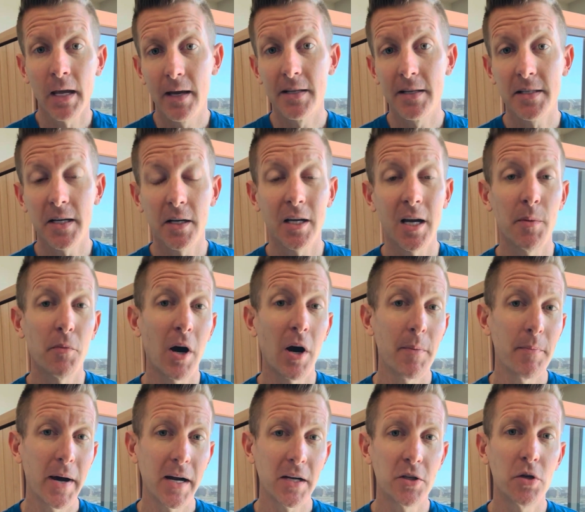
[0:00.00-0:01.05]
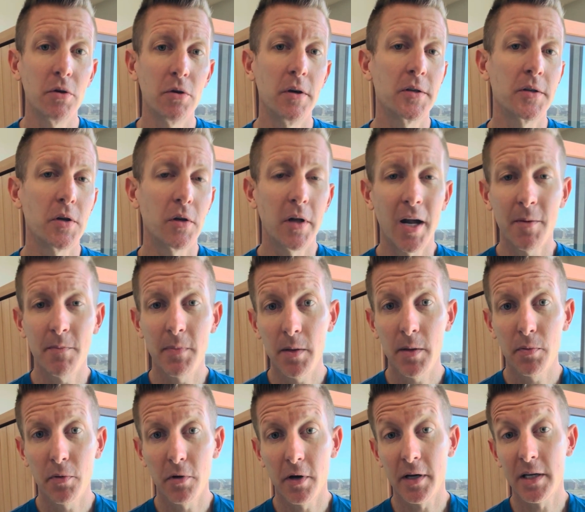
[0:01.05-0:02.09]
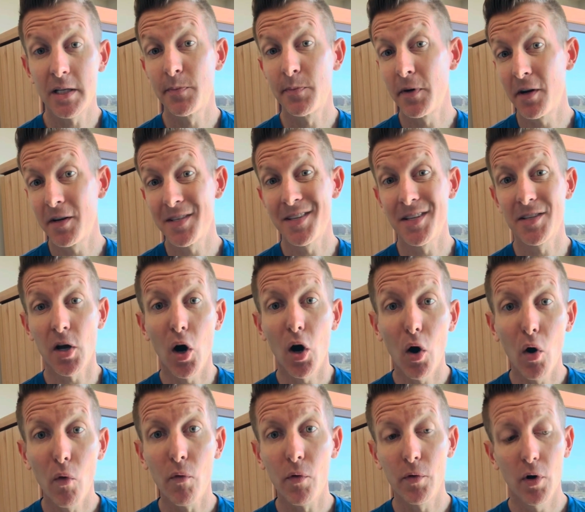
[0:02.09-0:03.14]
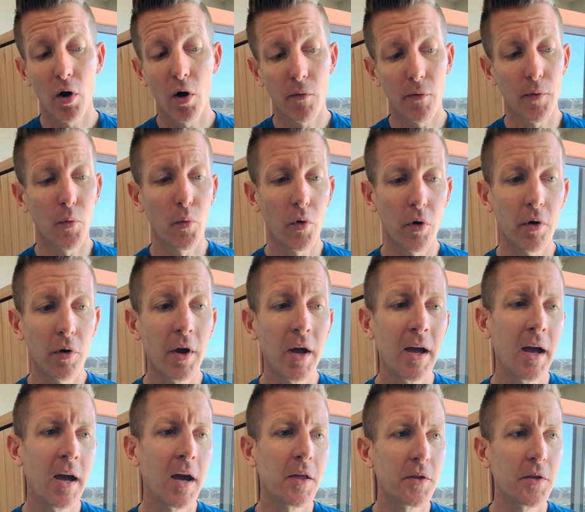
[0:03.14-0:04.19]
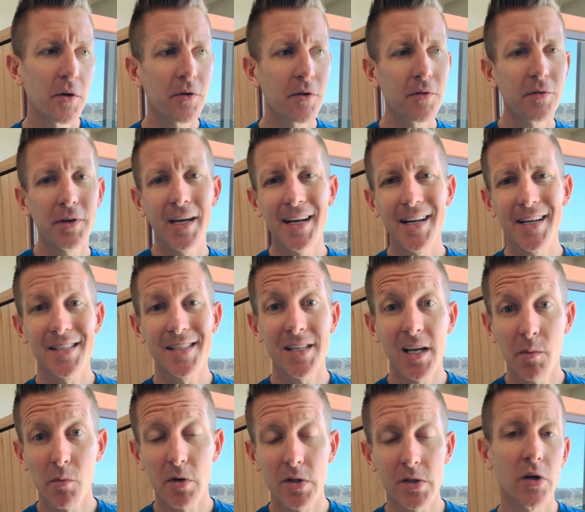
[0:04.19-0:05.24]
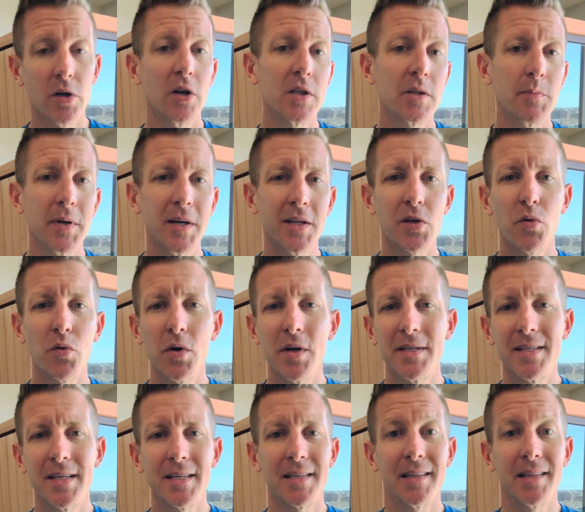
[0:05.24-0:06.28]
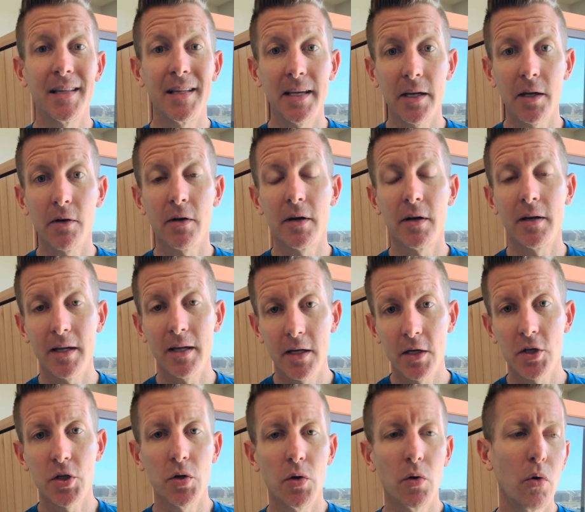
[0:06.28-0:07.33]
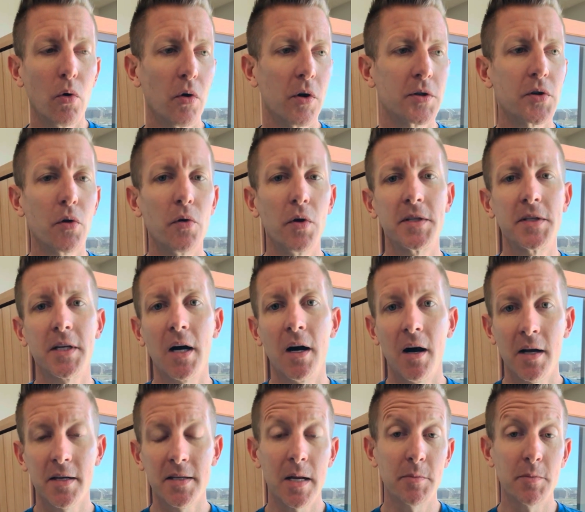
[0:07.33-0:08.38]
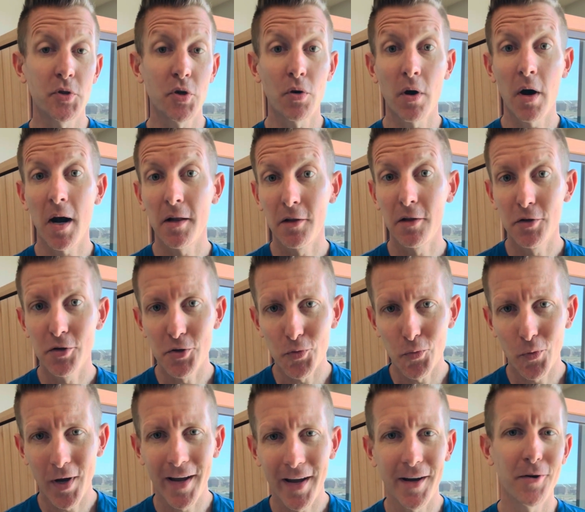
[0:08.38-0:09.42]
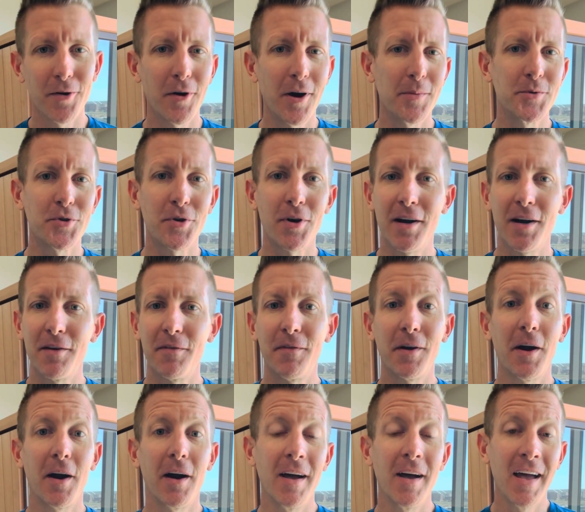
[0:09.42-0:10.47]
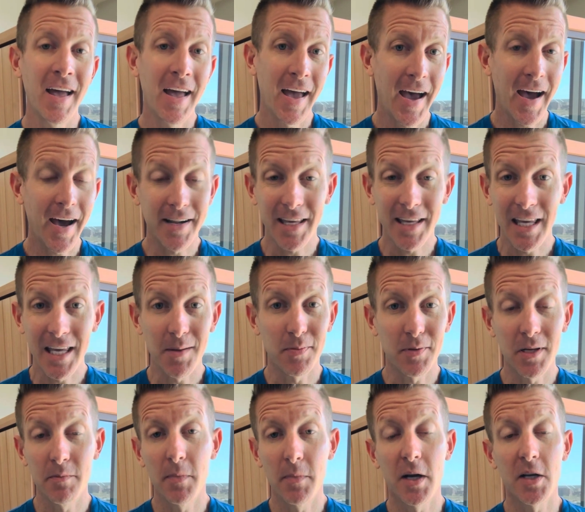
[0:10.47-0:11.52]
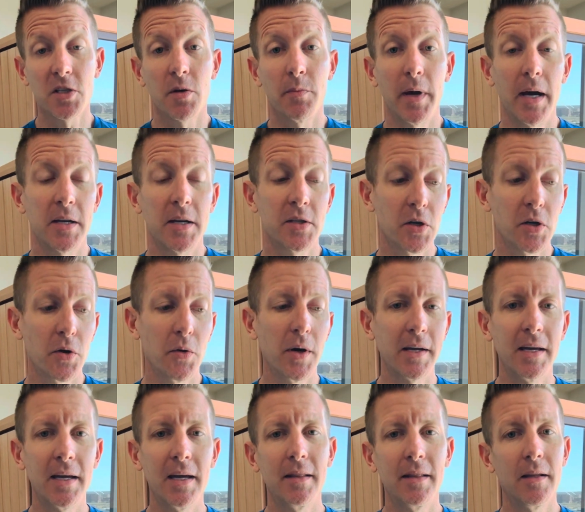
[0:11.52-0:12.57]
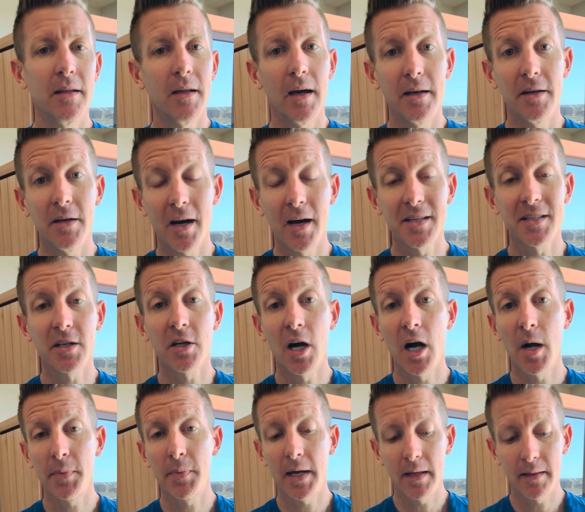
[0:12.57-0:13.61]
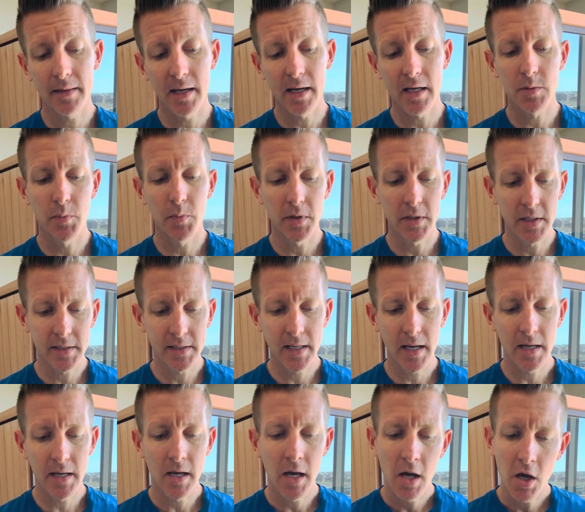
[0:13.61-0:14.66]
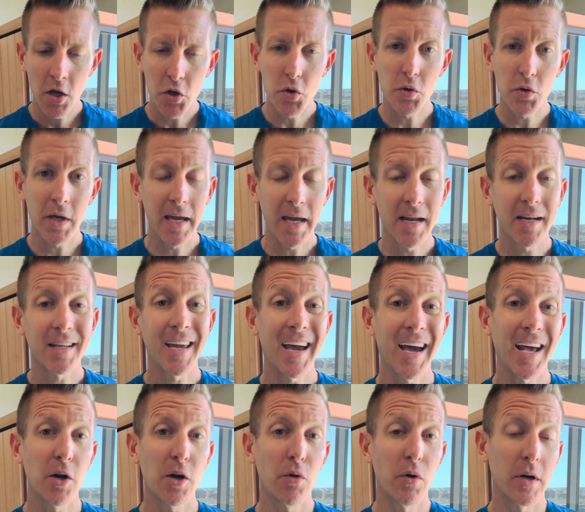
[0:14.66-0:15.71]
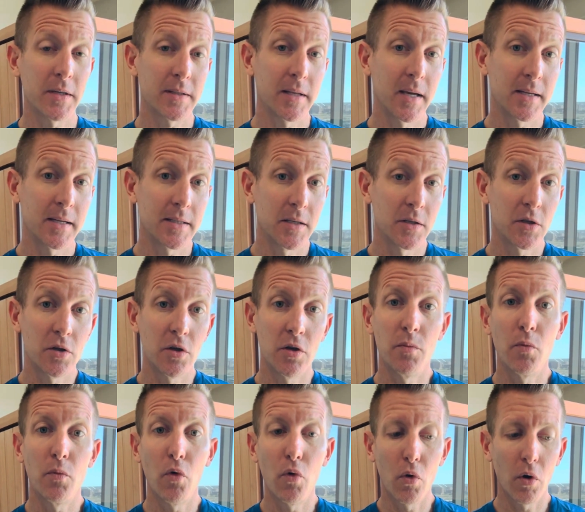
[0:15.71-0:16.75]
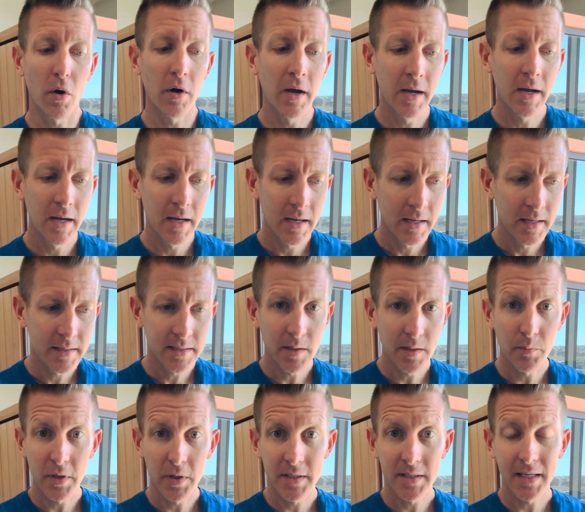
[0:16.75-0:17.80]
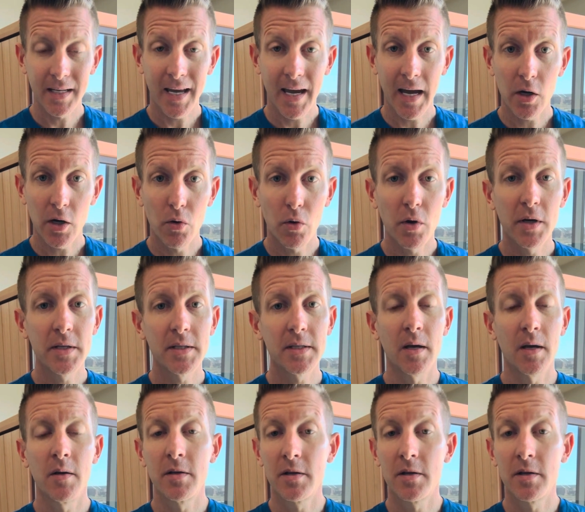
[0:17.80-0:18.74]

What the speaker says: it's going to come right back to it. So a lot of people are experiencing this over and over, where they're getting some results, but it's always this lingering issue, or it's always a constant, I'm trying to lose weight, or I'm trying to figure out how to keep lean muscle mass. So again, not to complicate things, but to say you can categorize things into more simplistic categories,